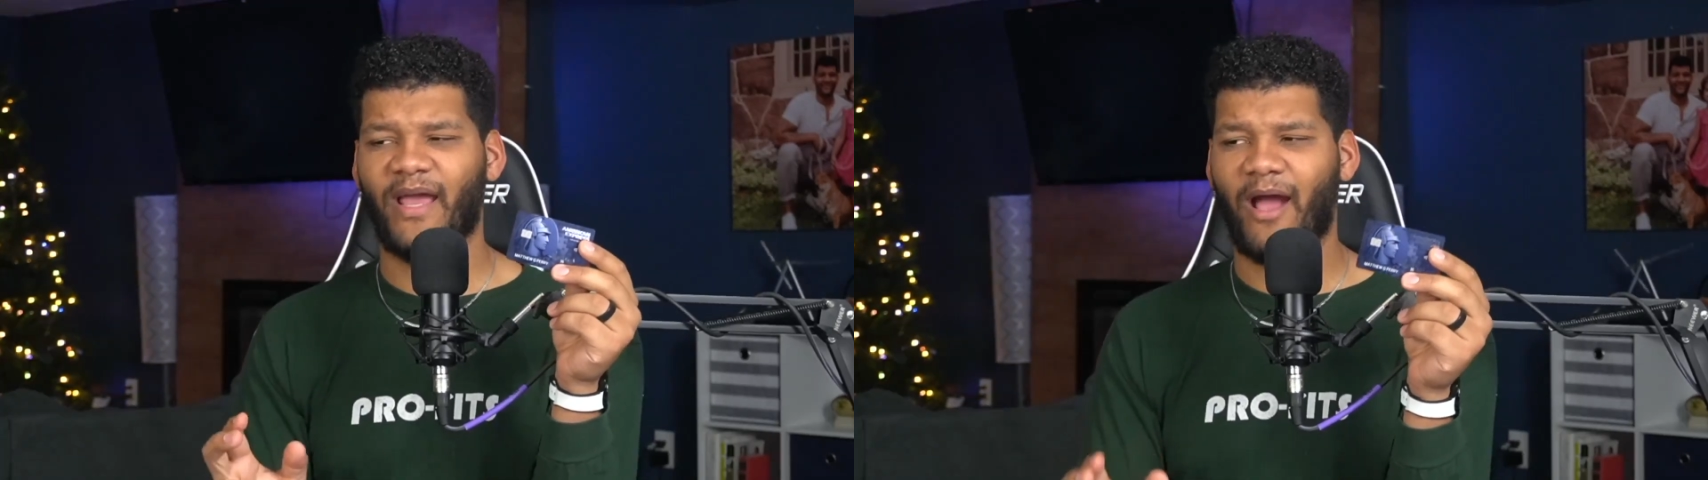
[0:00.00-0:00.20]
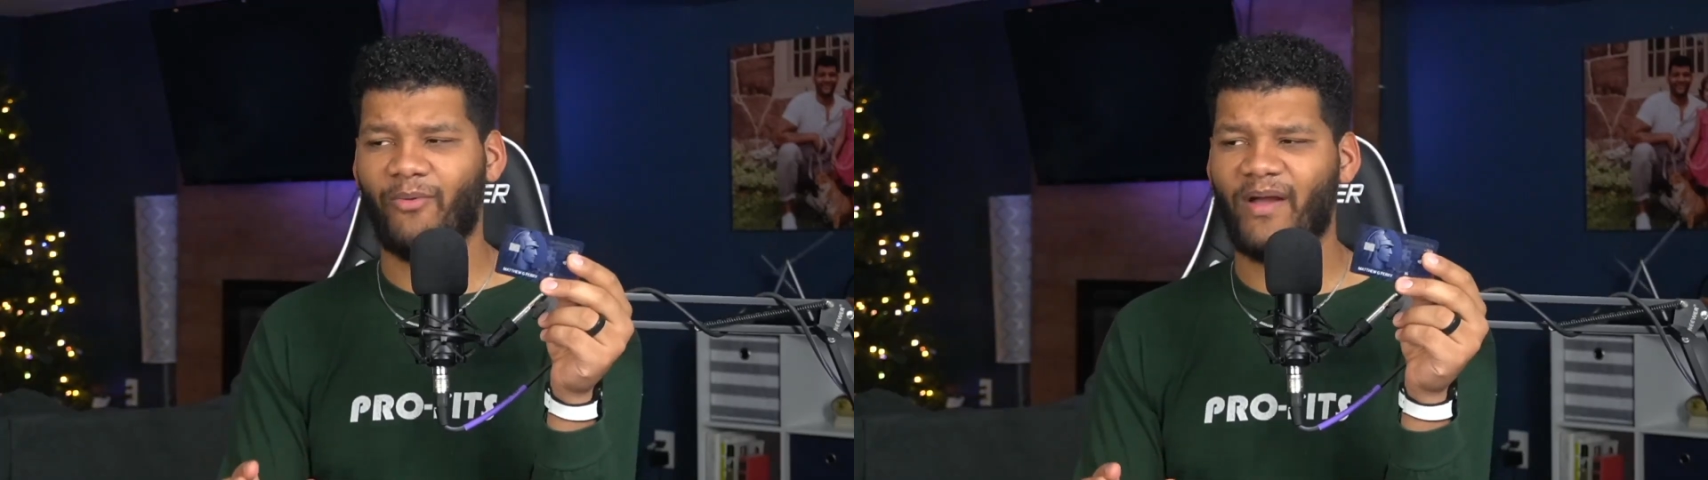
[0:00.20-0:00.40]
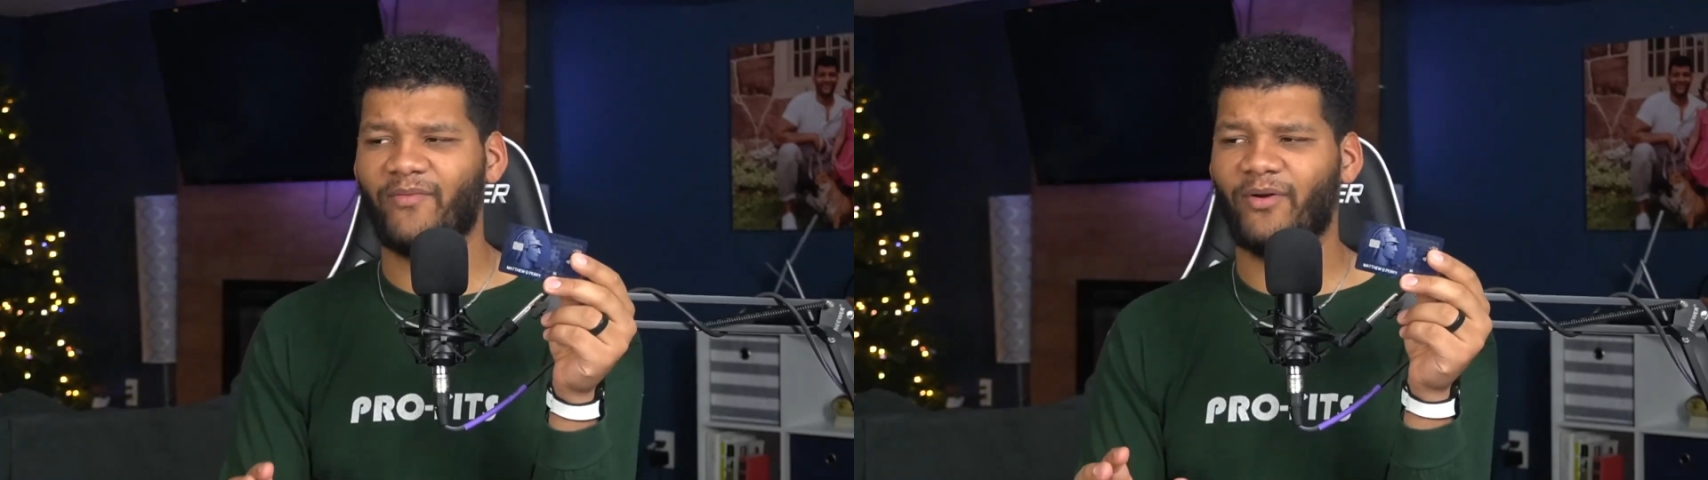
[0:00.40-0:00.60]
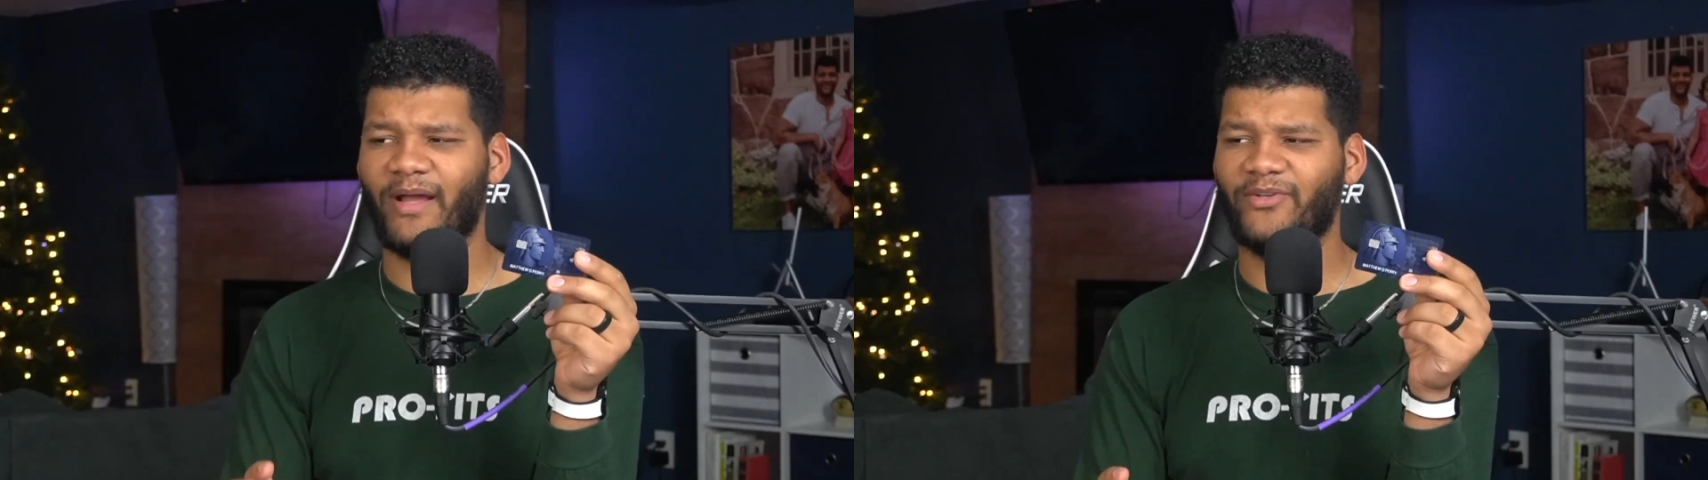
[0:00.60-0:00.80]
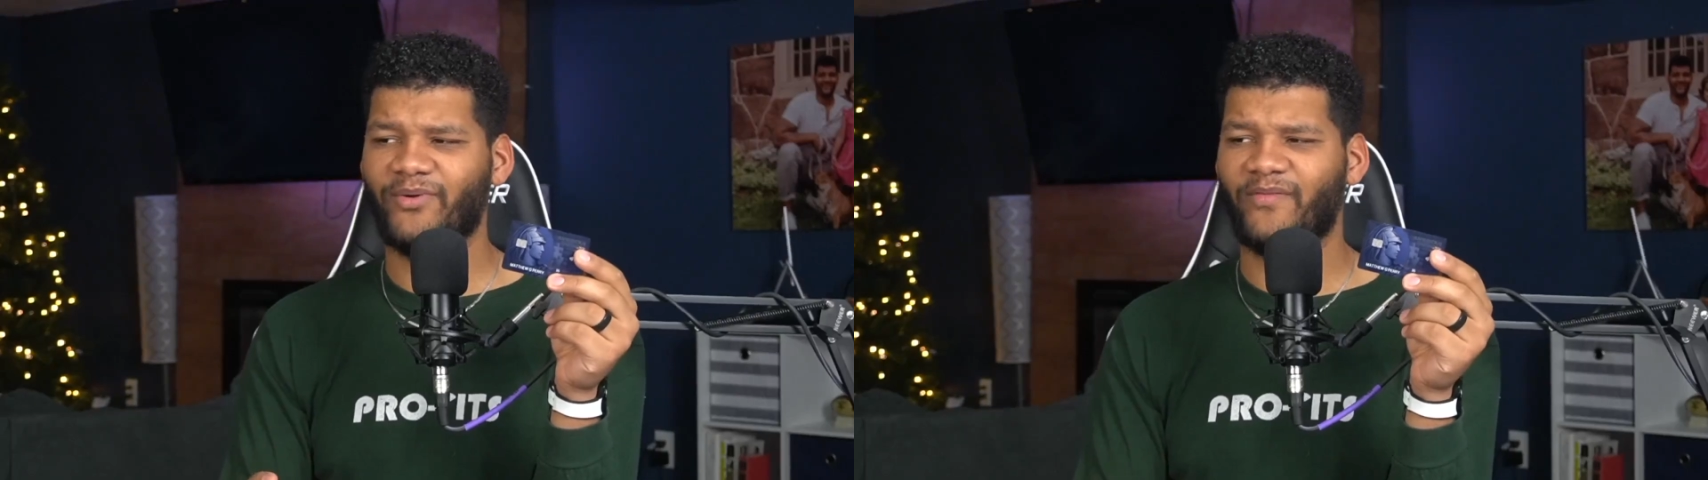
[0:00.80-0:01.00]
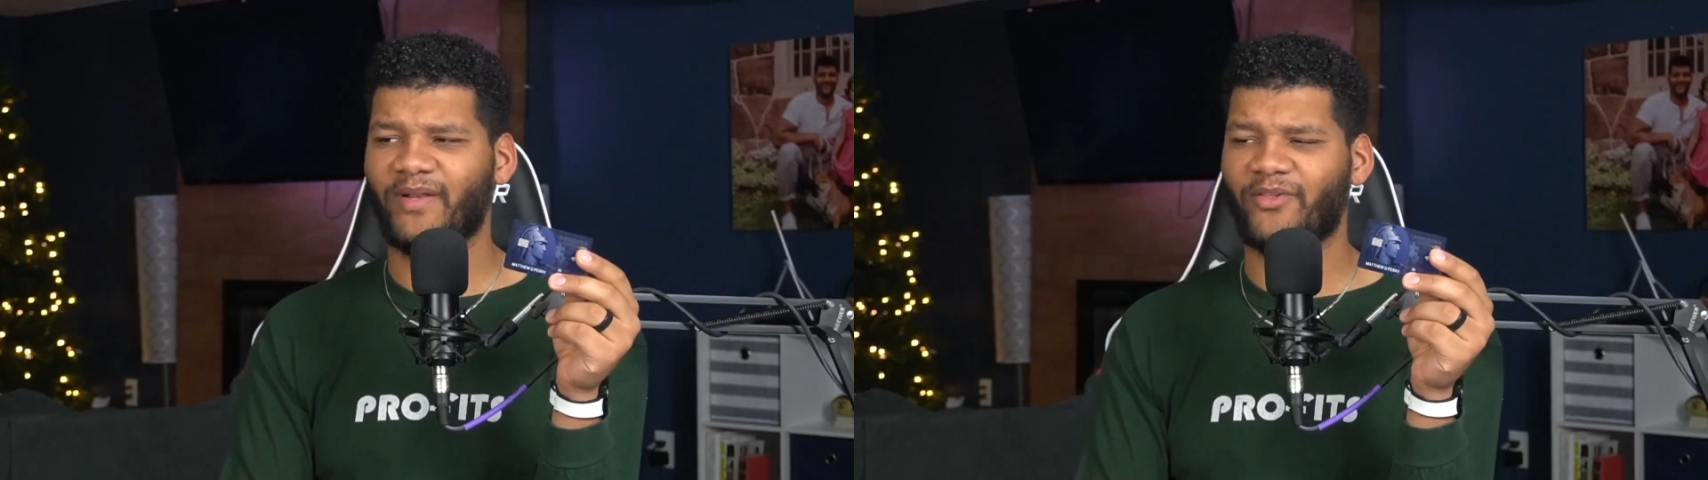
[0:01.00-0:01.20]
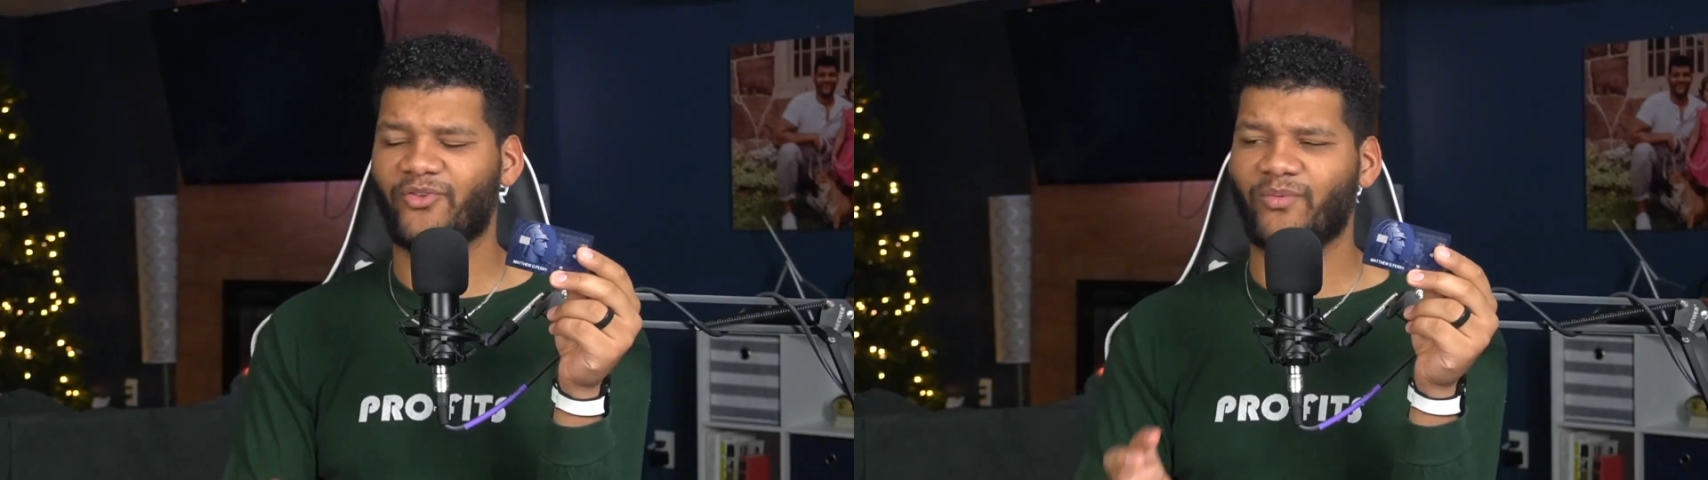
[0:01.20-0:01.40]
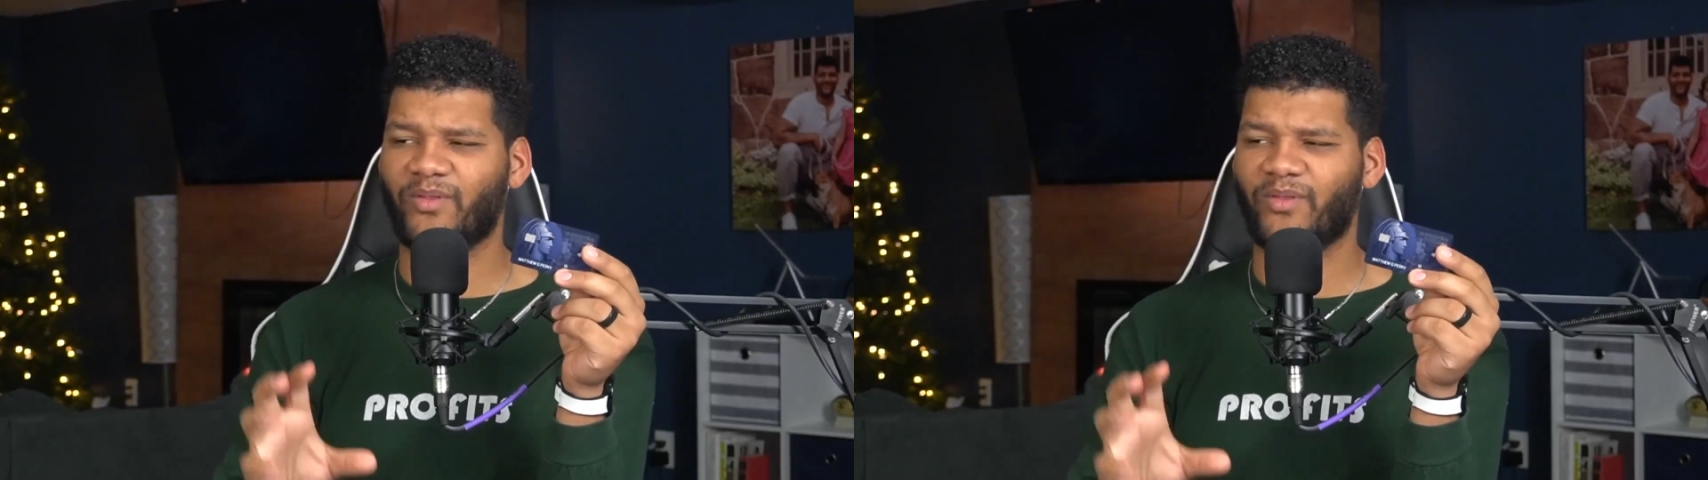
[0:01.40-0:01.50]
However, I do have an issue